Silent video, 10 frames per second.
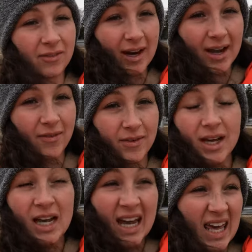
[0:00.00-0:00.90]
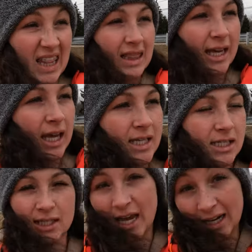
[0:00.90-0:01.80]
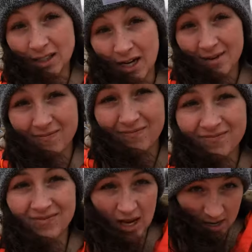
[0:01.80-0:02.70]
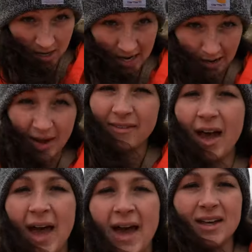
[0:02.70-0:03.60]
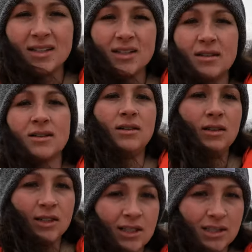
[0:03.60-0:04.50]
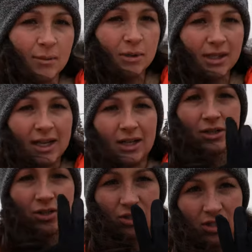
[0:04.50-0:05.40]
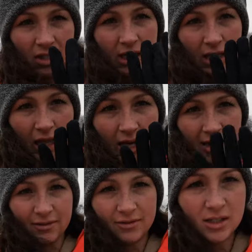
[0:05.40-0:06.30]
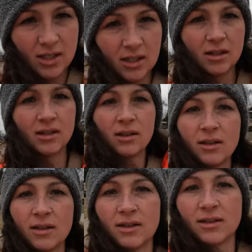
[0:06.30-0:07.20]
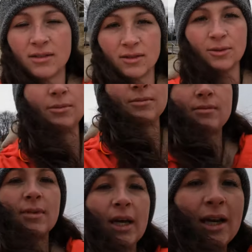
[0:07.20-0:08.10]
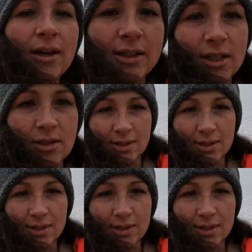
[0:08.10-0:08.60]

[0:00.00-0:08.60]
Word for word: around in leggings and a tank top? Now I have a hat, double layers, gloves. Oh, hang on, Diesel